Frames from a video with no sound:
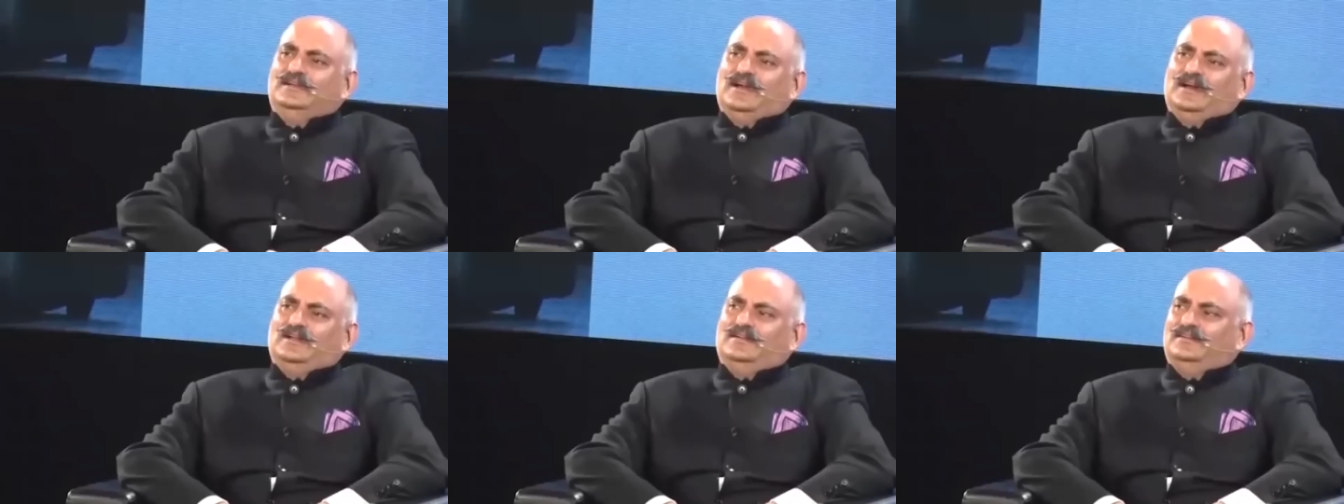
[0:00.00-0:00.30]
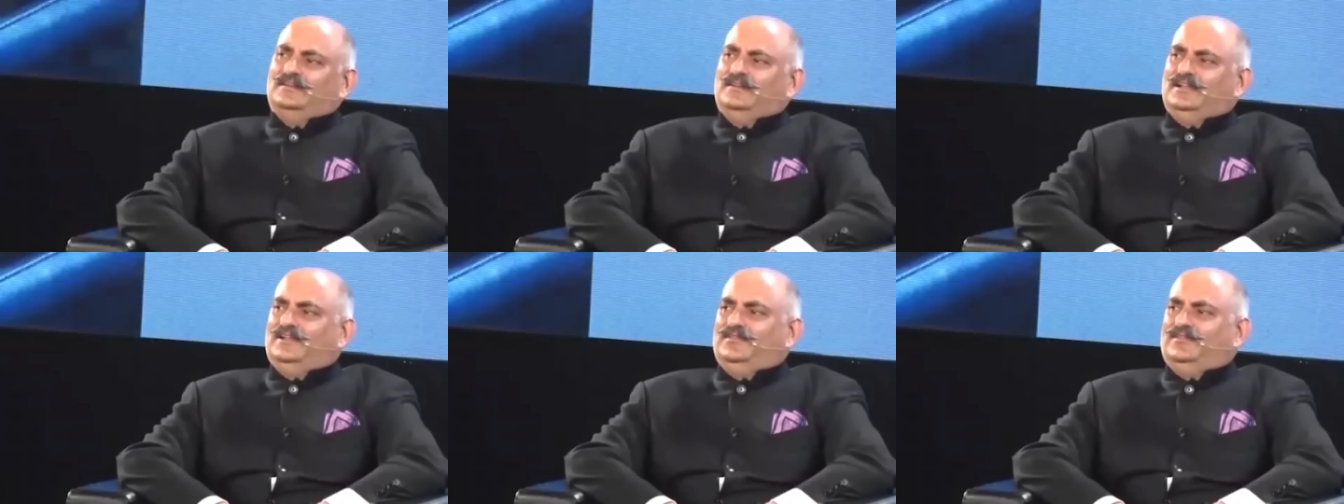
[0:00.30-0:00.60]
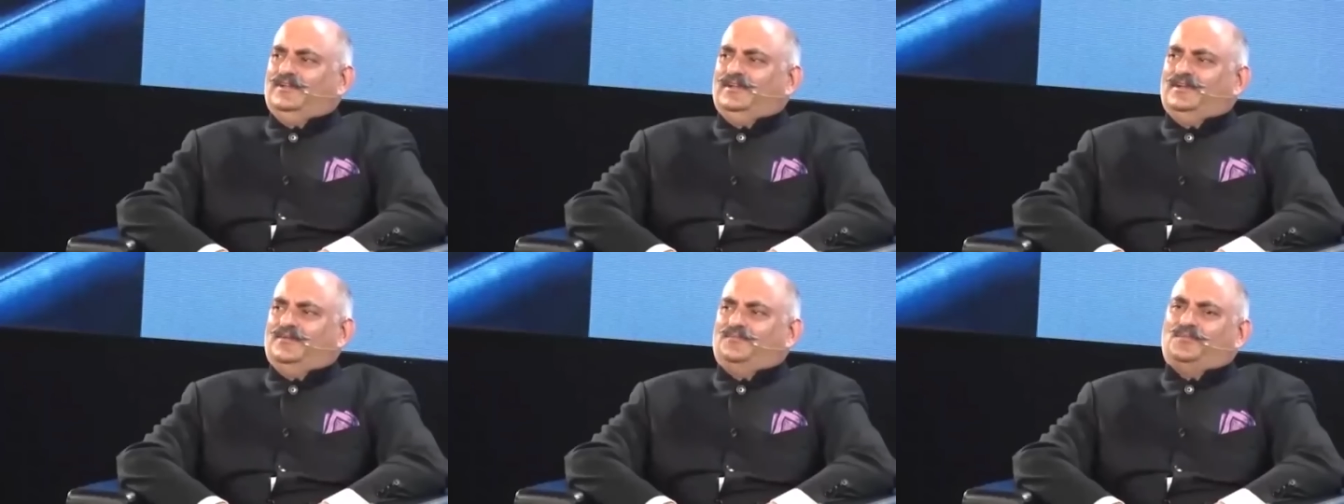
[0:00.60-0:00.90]
currently
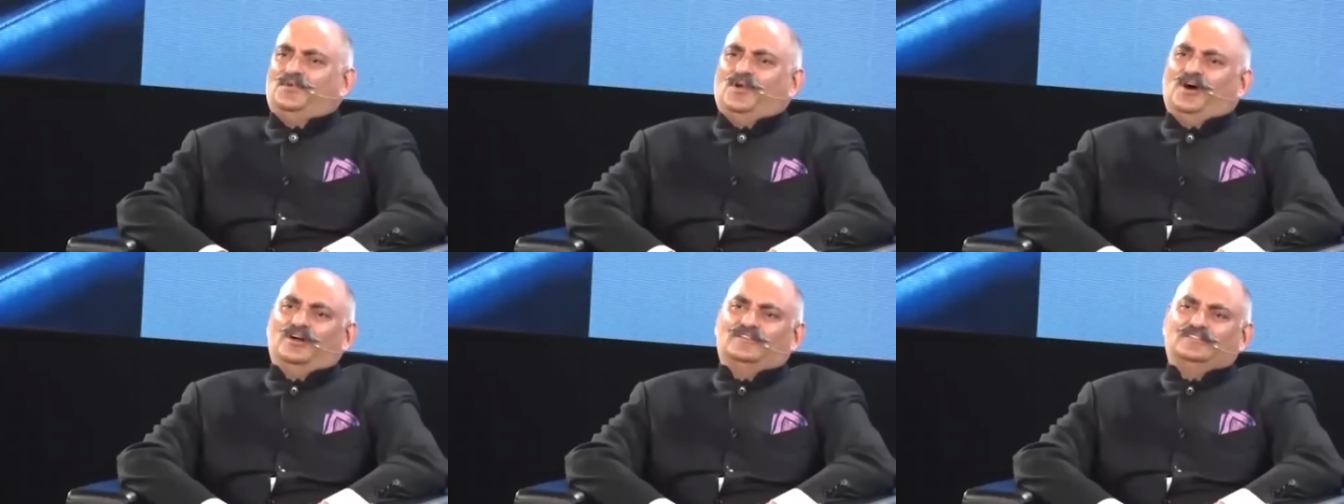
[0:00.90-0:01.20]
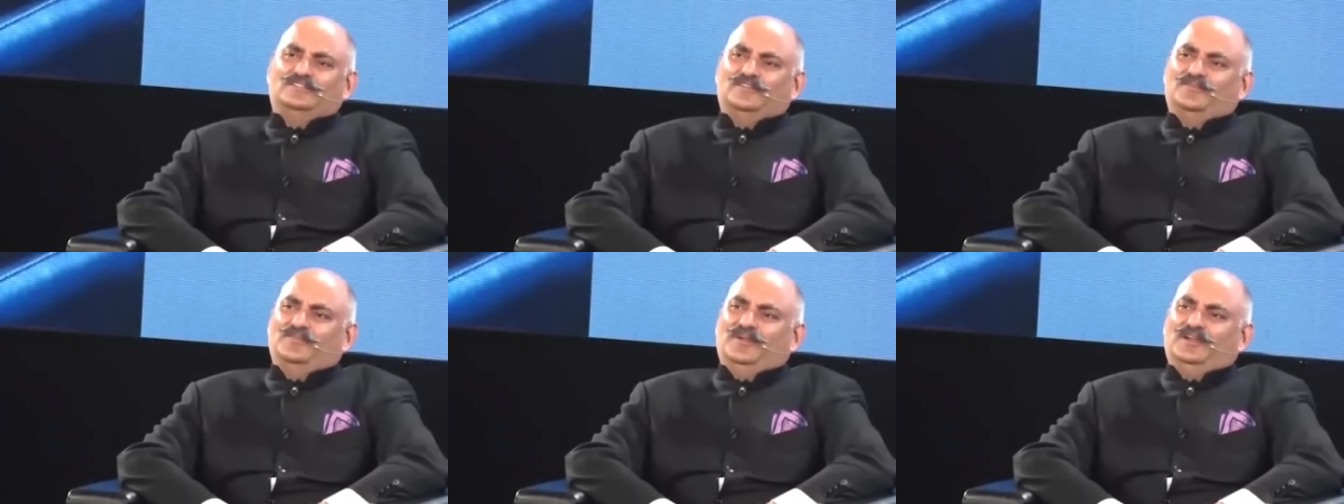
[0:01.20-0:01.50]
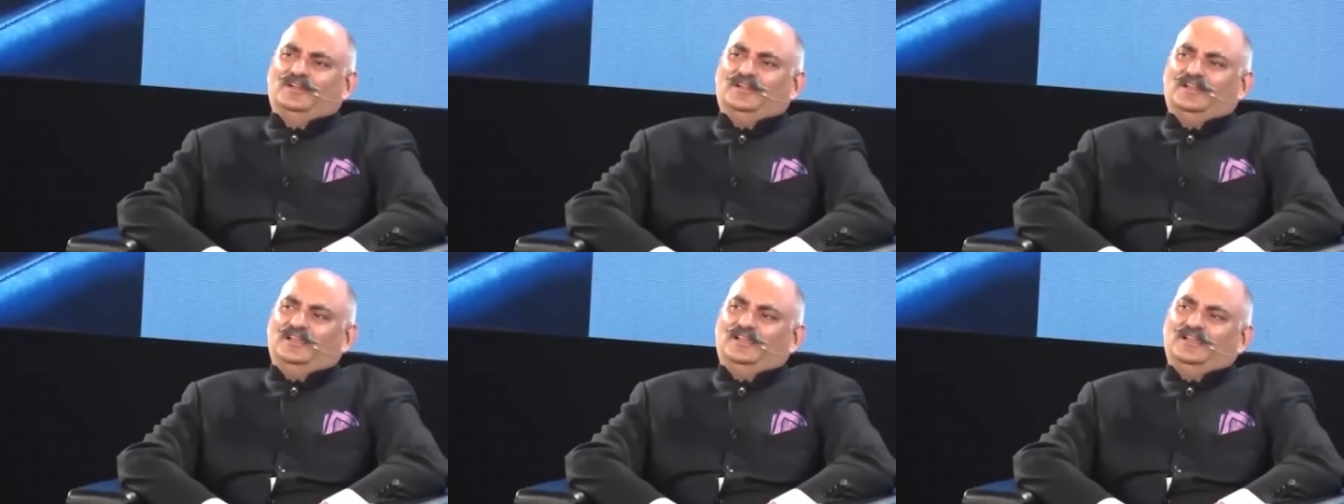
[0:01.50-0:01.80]
we are
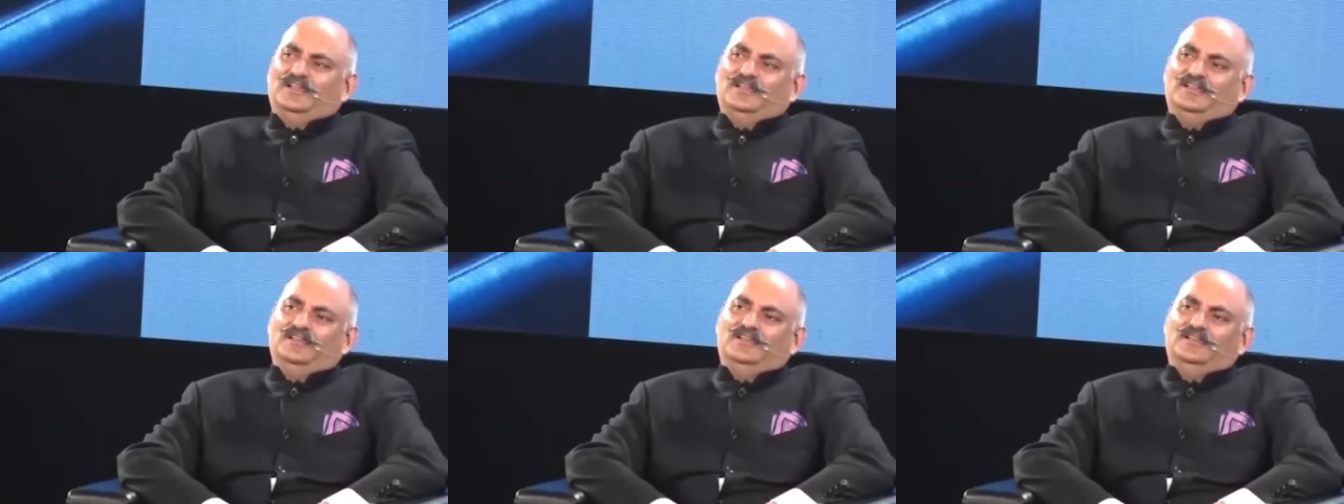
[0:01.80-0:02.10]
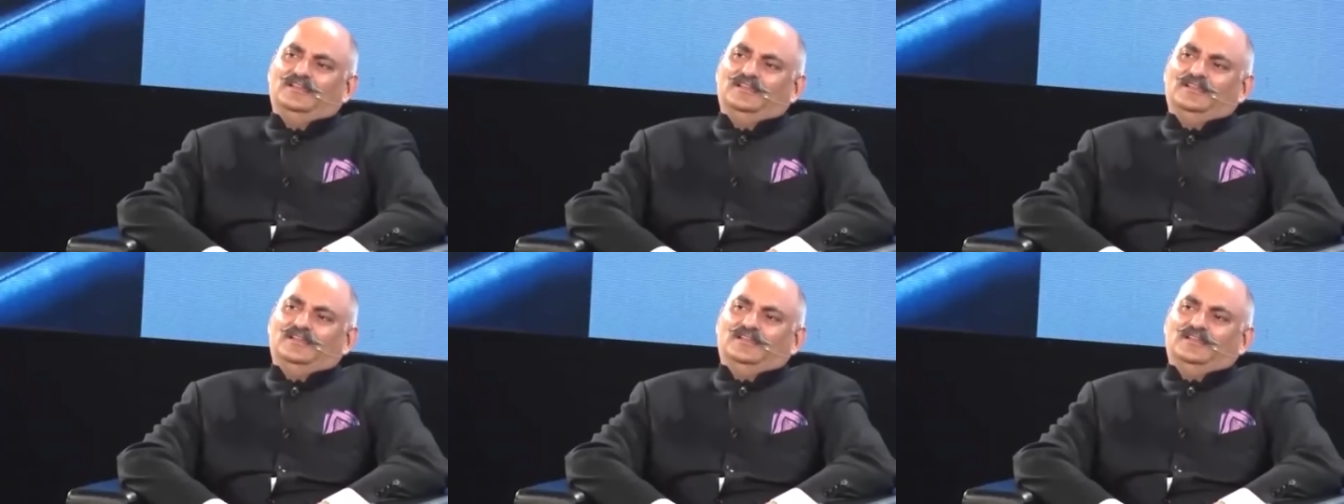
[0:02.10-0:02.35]
approximately,